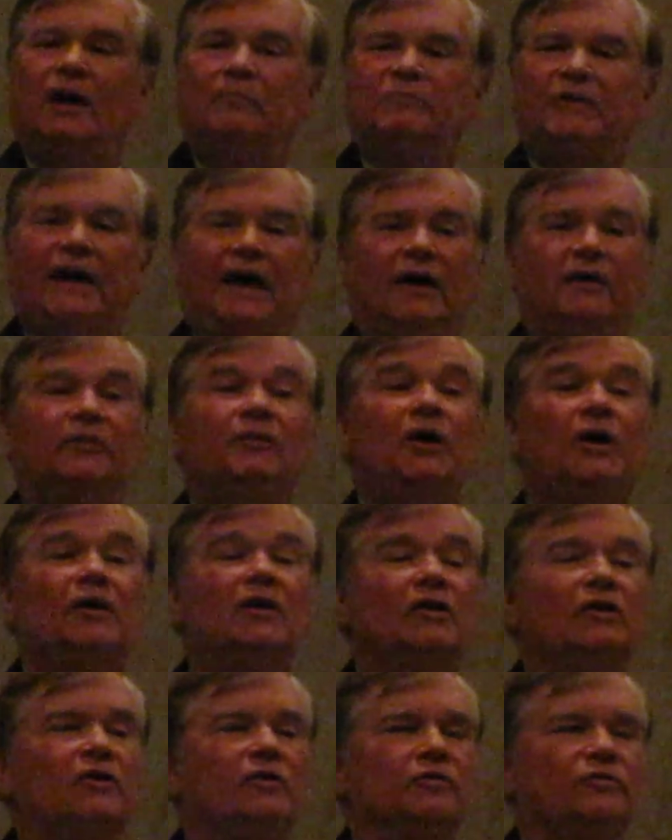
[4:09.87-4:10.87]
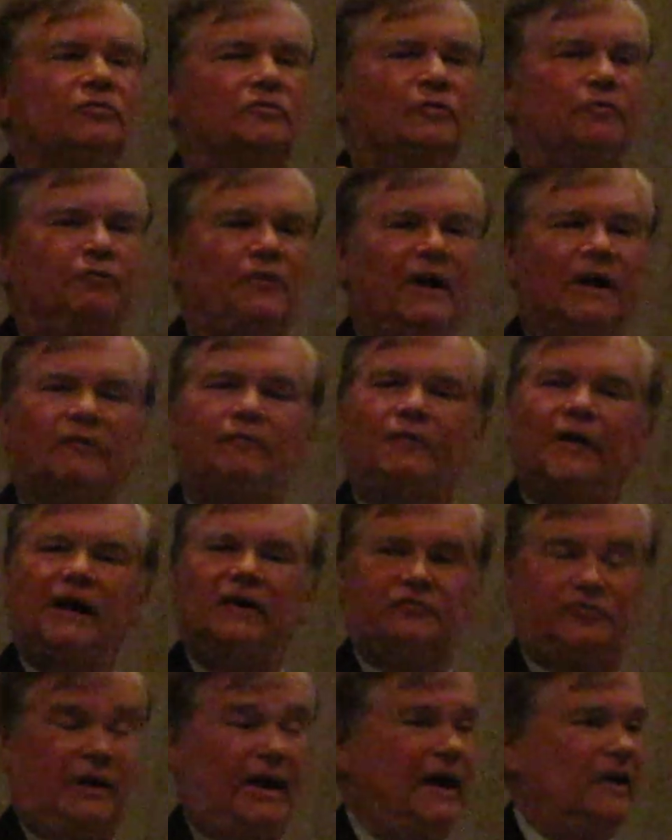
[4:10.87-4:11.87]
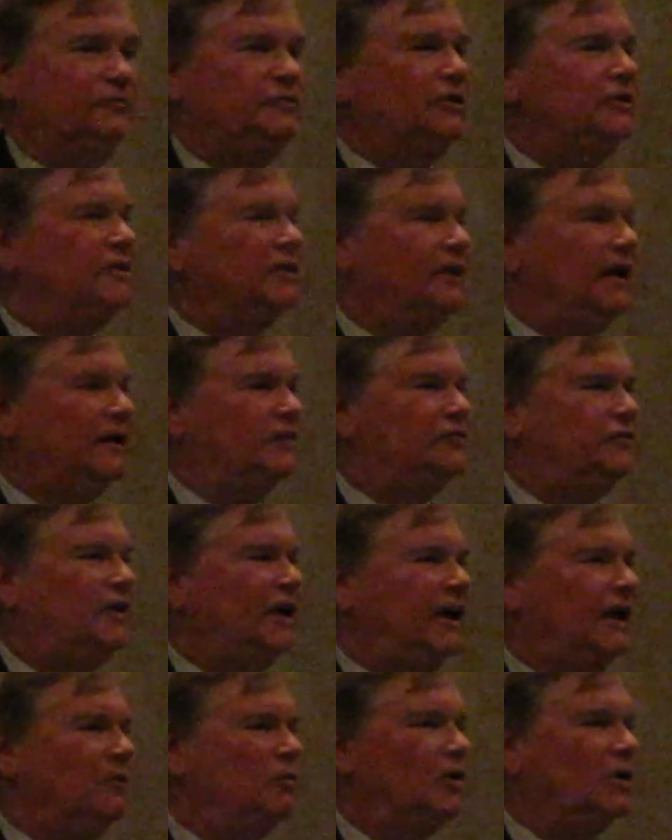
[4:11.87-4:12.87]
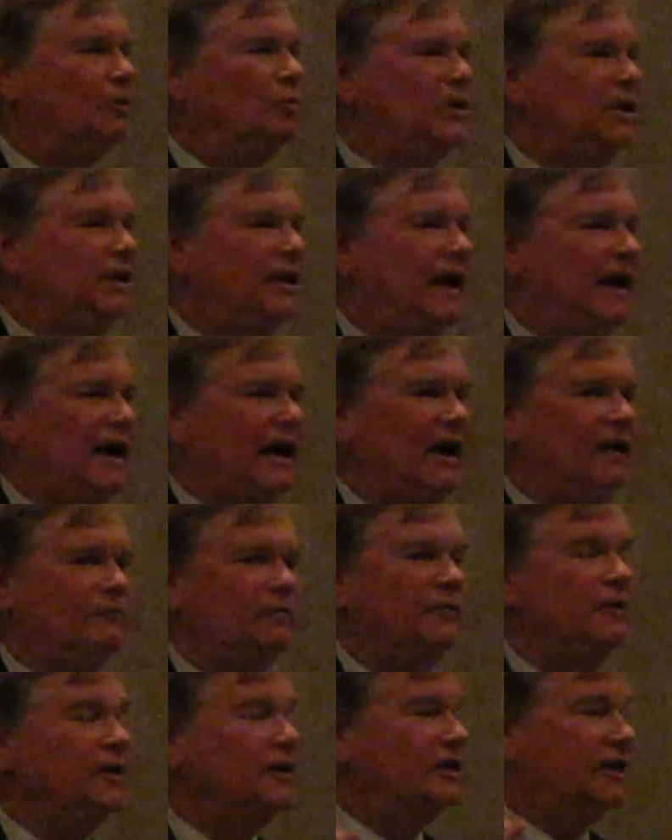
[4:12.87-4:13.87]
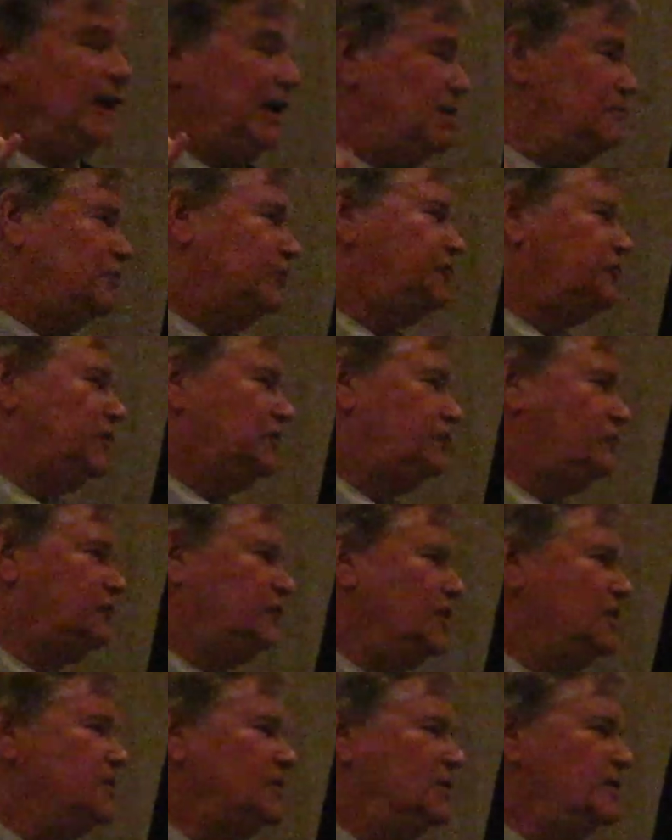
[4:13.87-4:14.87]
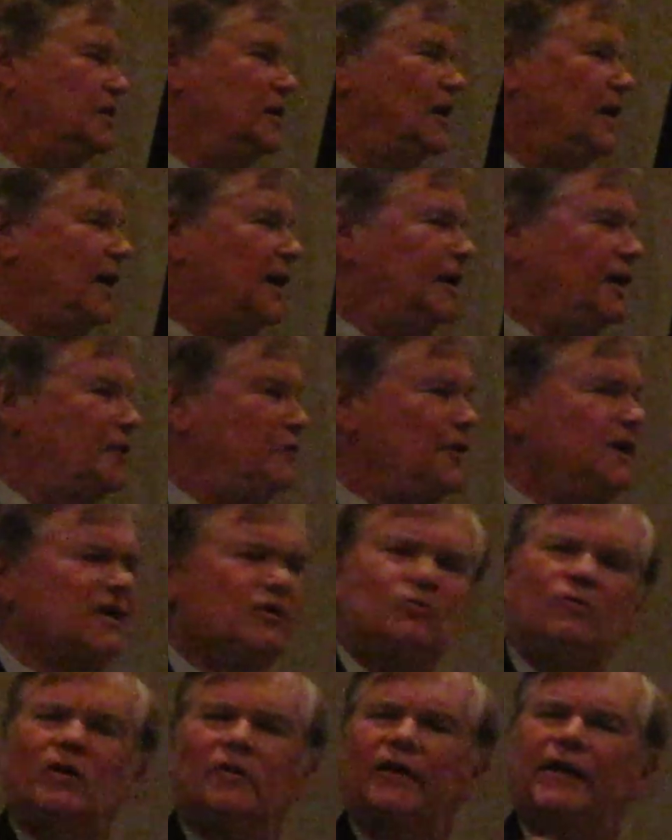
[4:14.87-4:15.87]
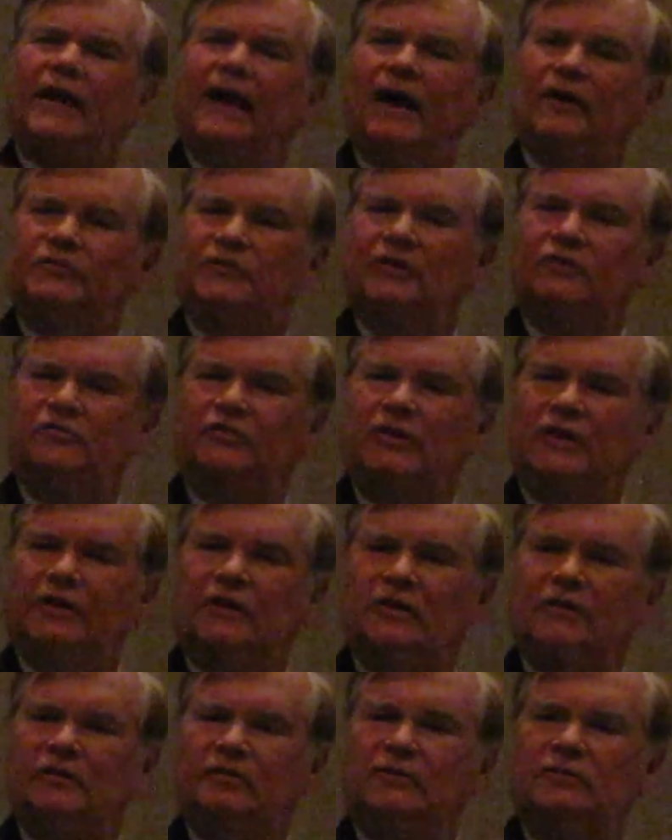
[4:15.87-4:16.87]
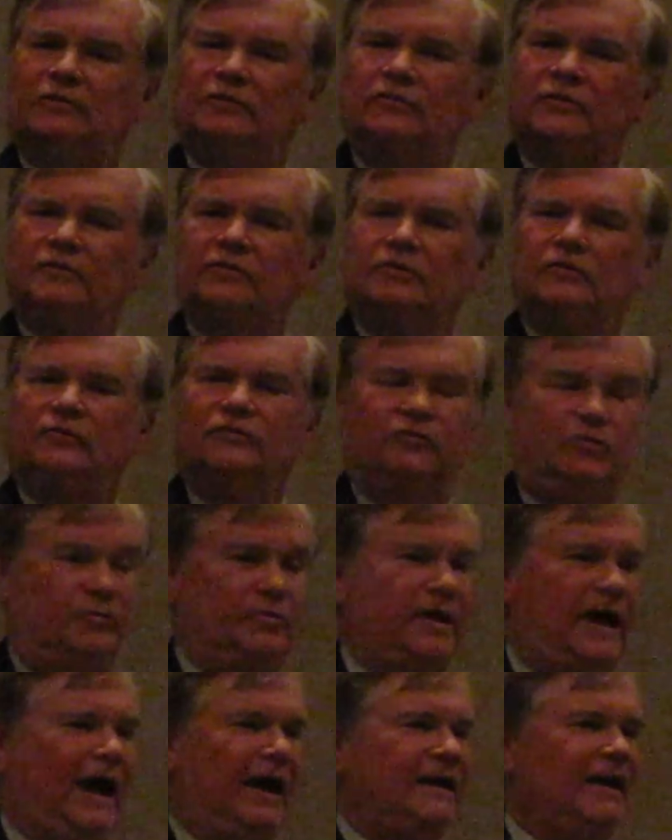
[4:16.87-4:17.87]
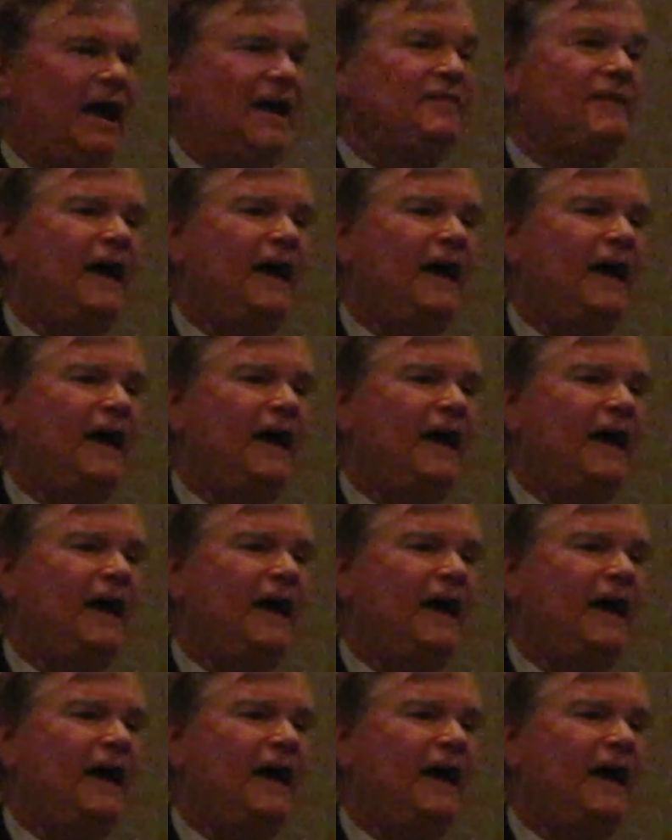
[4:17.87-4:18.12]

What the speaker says: Come down to Fairfax County the next day where we have canvases. And I think all the counties here do that.